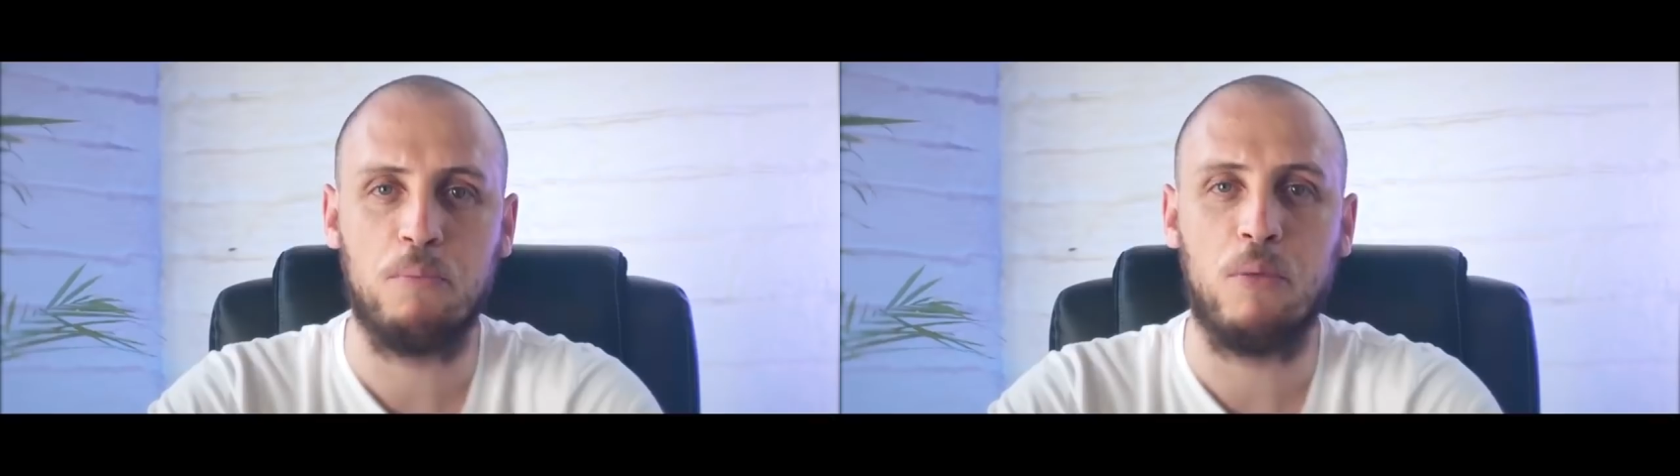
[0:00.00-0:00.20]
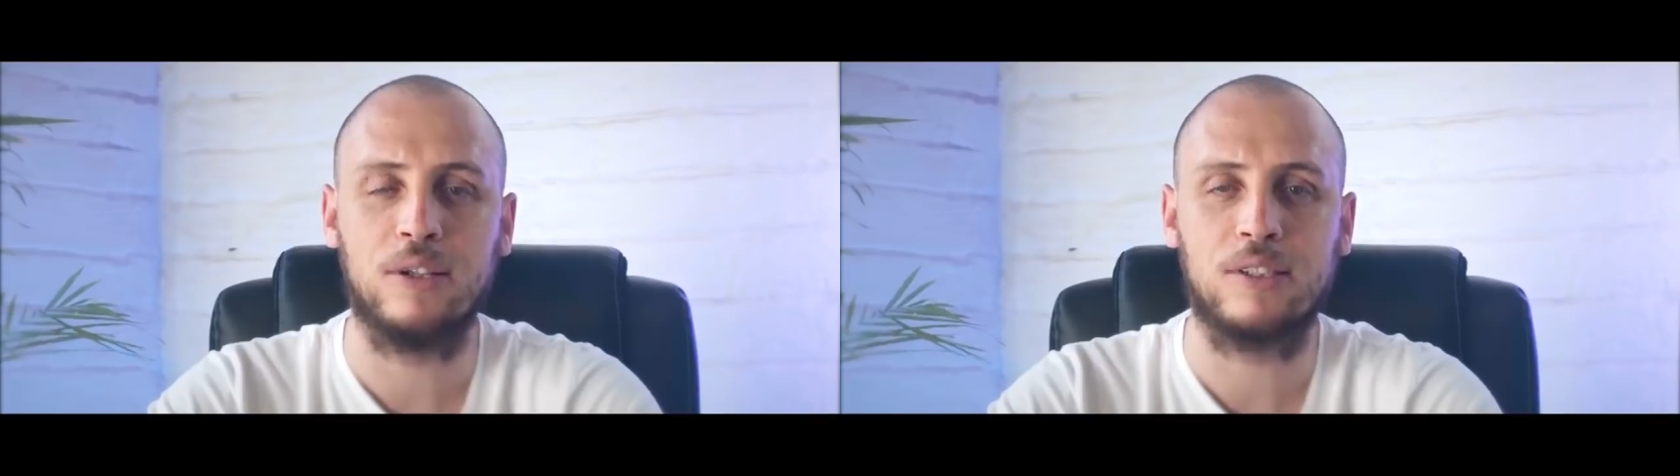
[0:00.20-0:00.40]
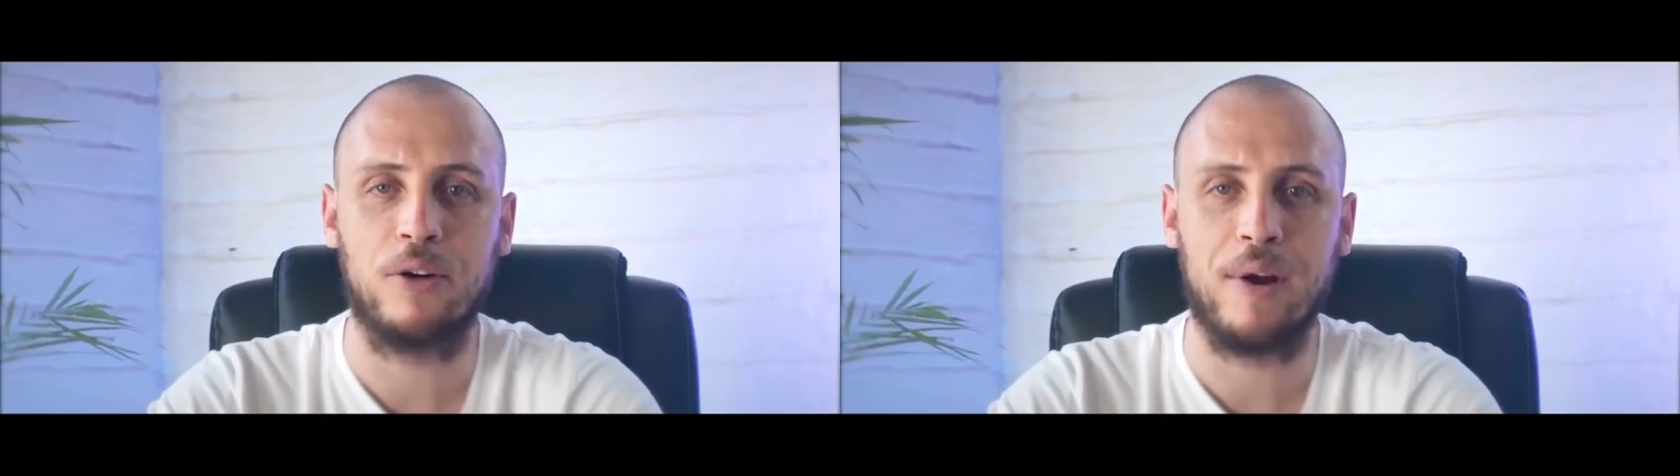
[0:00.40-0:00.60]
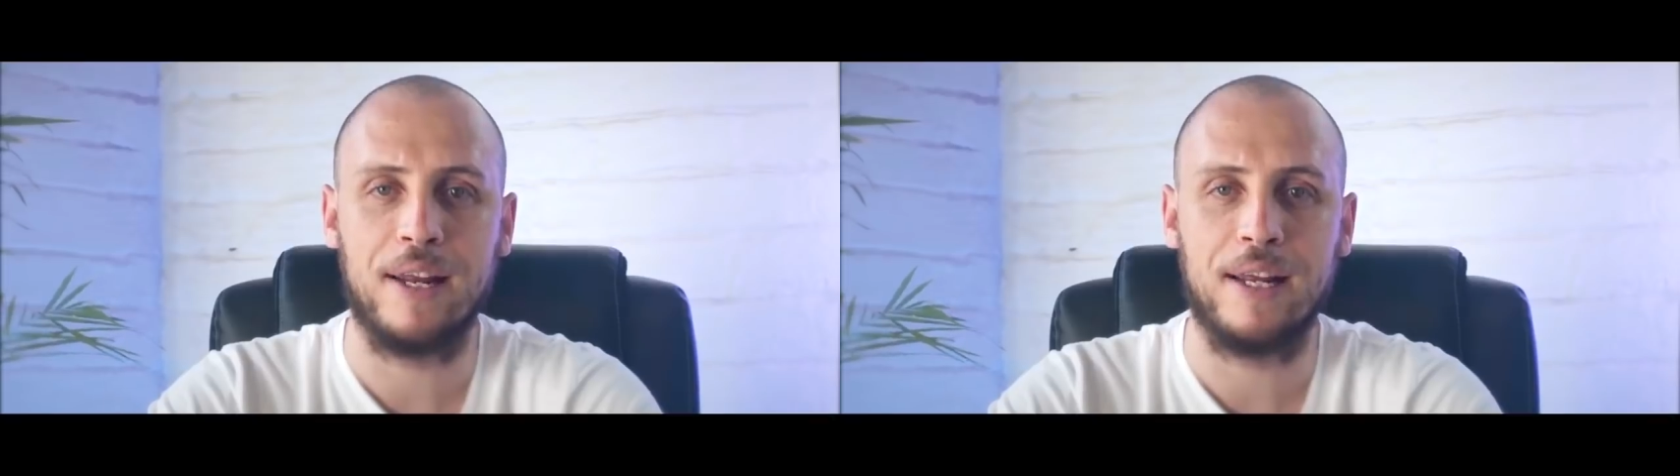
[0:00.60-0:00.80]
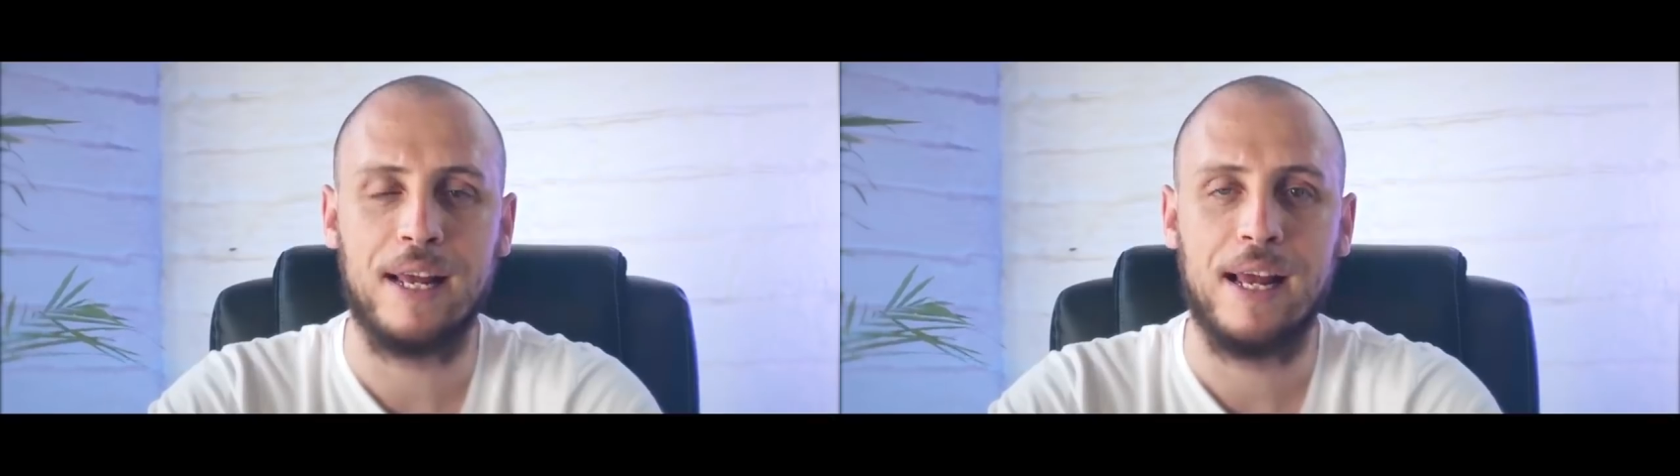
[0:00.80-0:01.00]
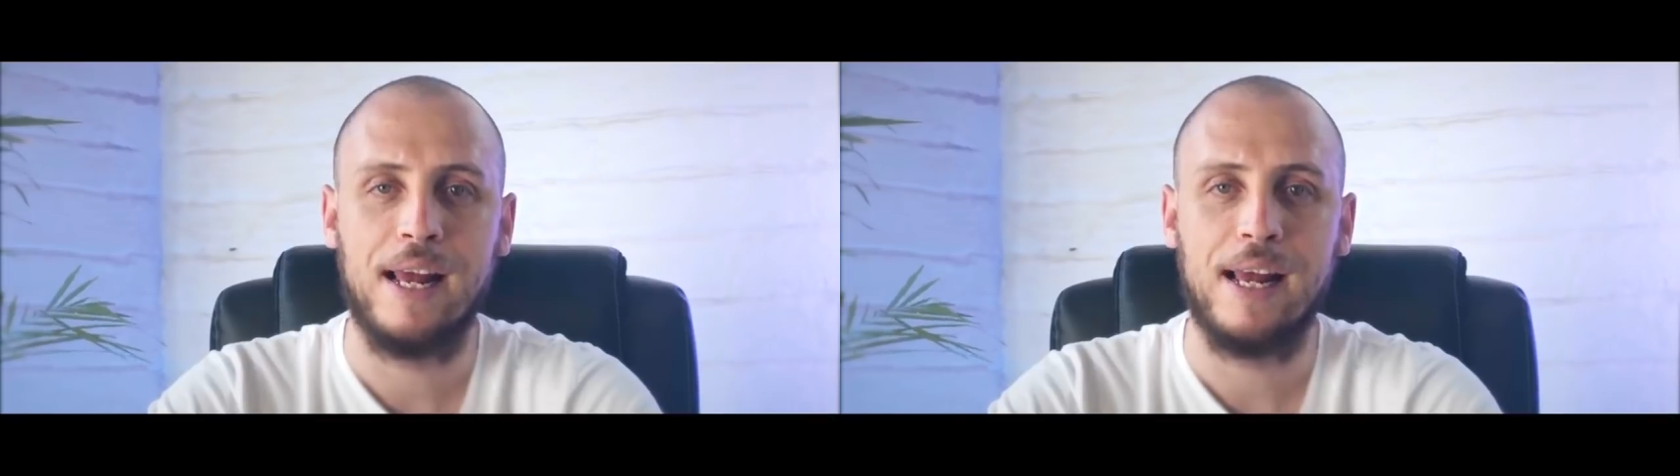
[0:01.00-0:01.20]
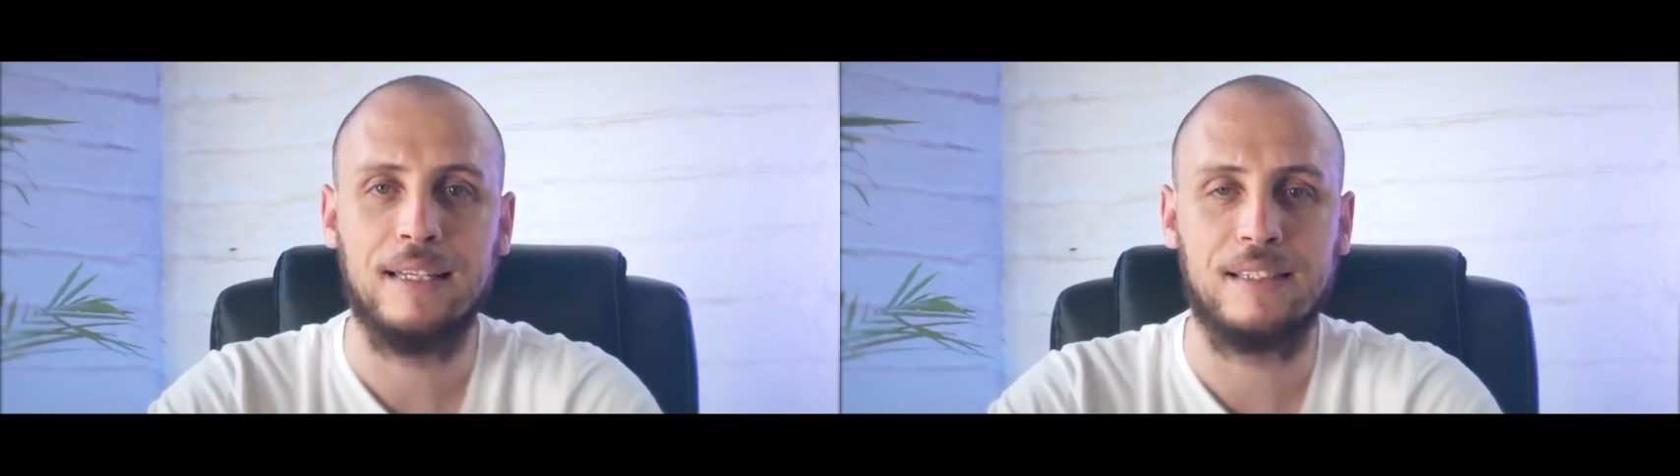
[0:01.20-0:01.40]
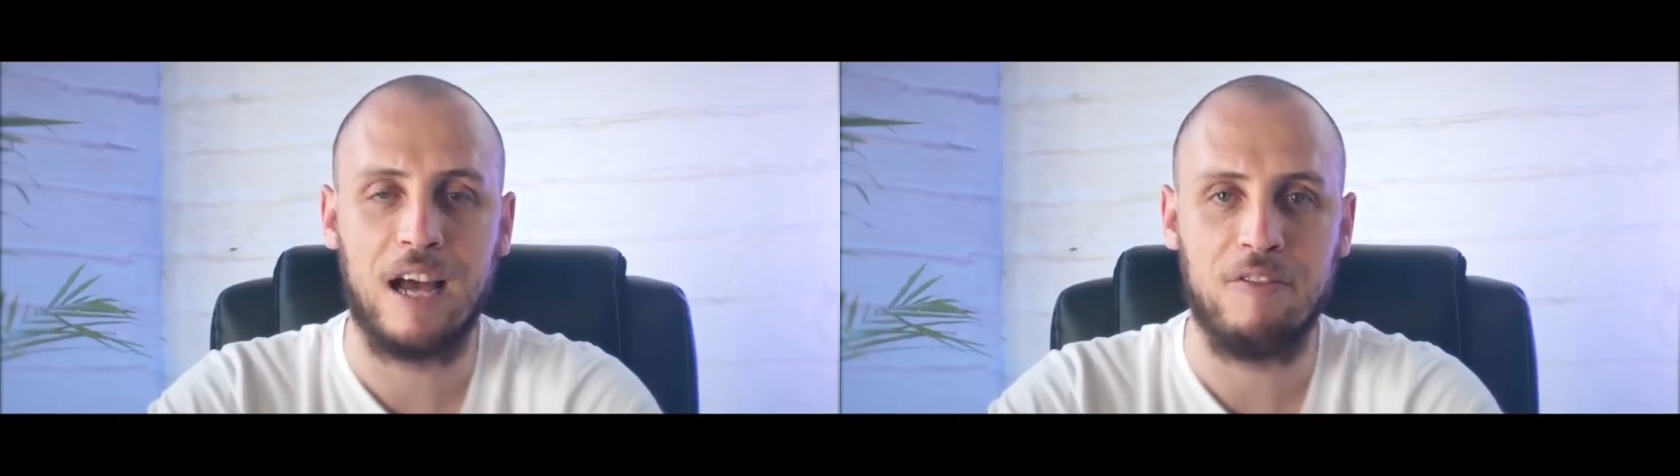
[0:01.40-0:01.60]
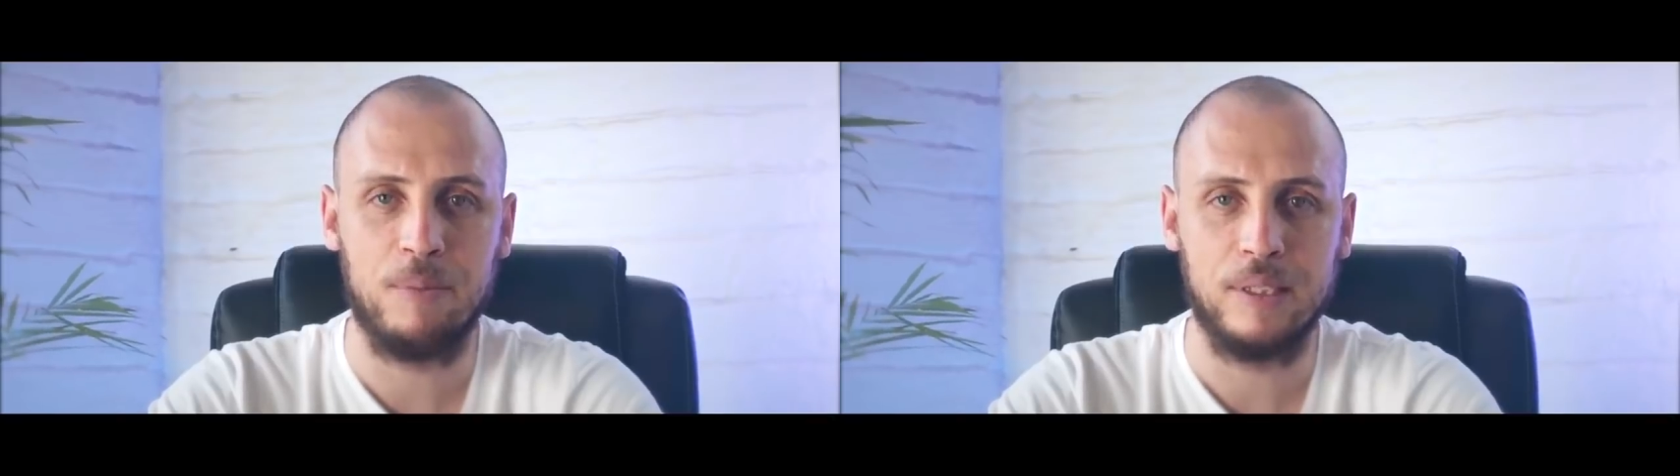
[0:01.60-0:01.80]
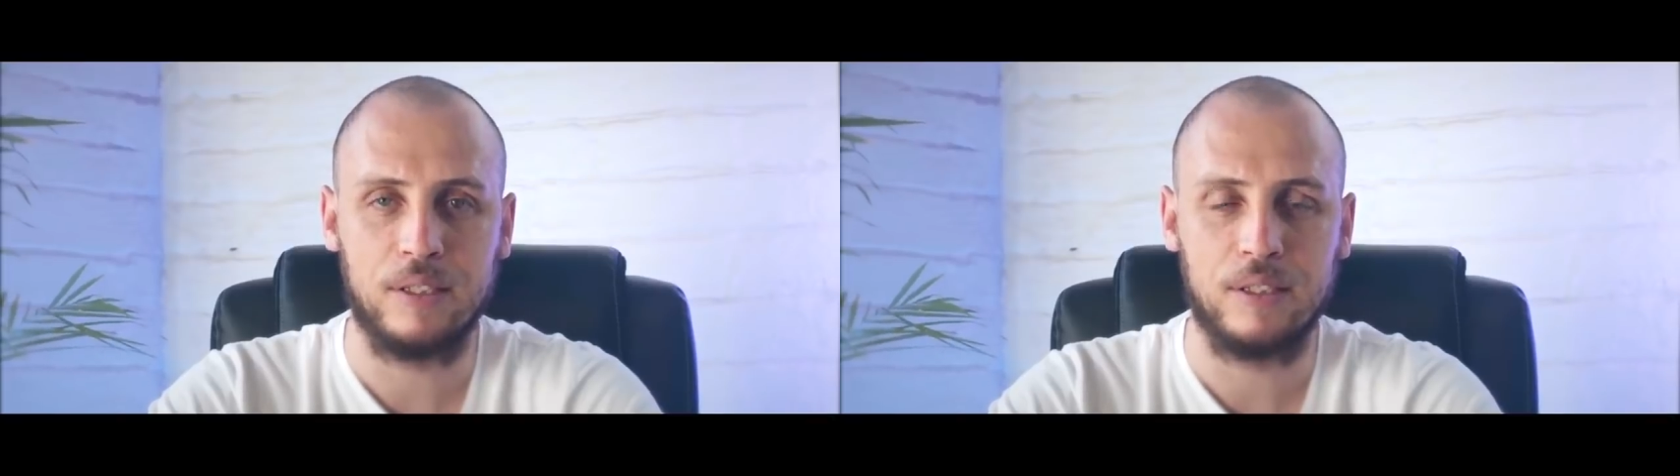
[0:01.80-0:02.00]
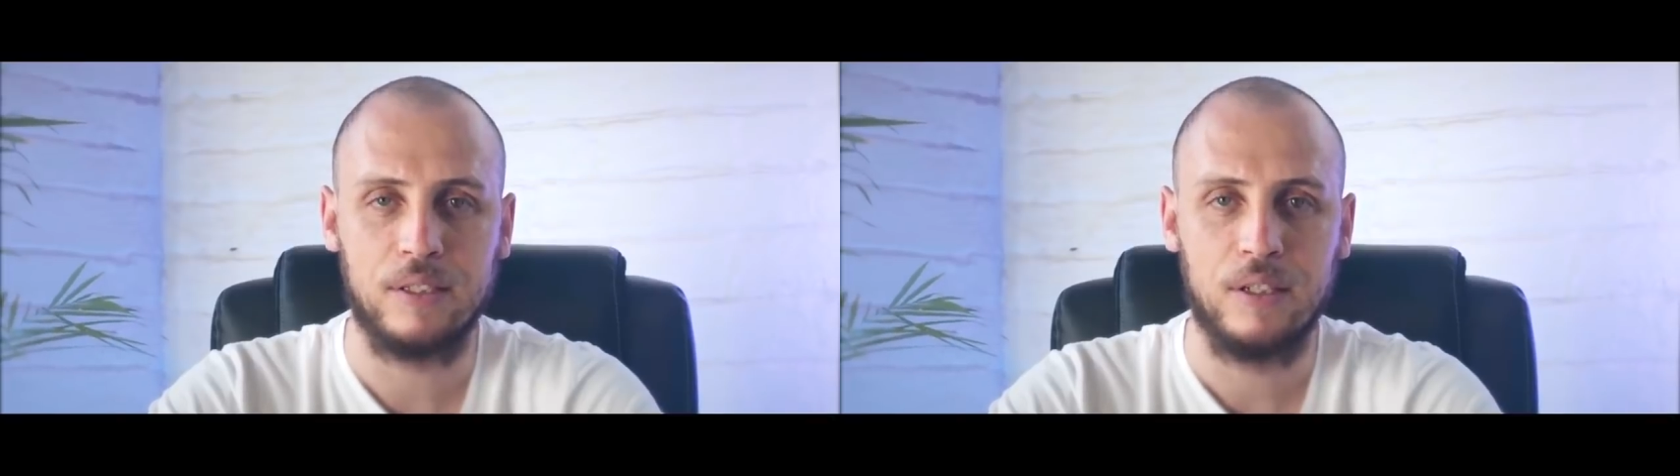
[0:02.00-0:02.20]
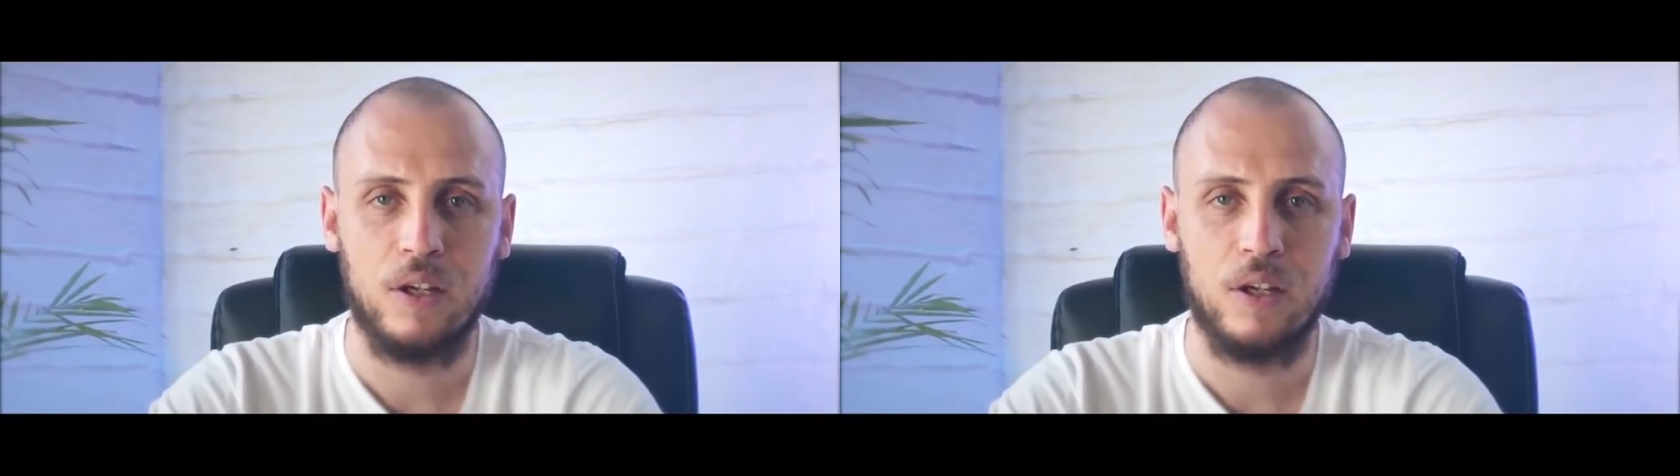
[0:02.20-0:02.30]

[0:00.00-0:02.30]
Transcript: masquerading as governments